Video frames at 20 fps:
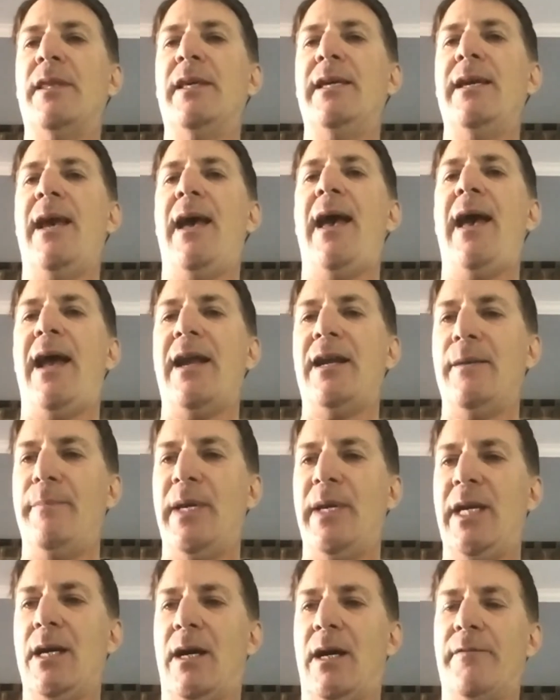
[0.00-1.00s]
the
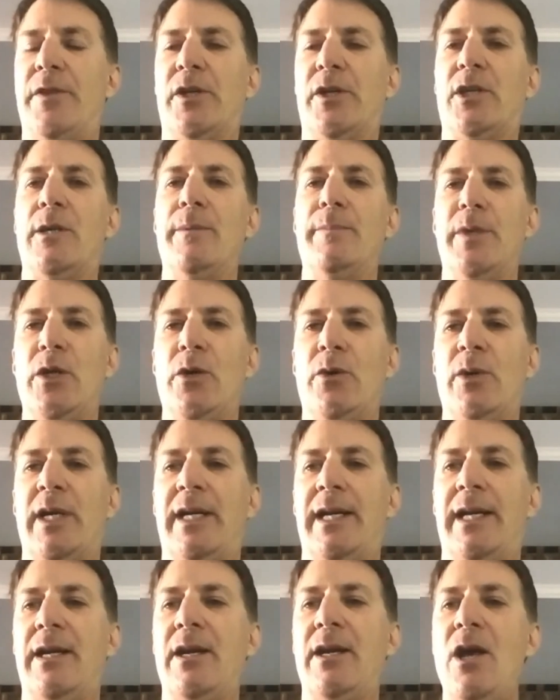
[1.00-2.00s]
enemy of the
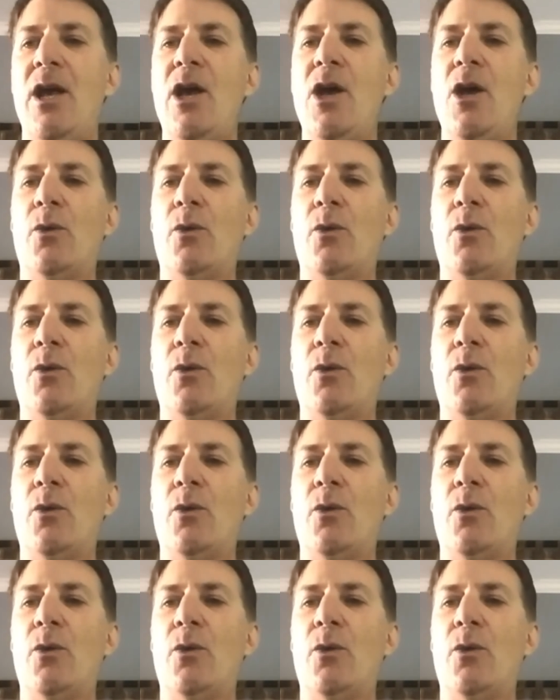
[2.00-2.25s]
community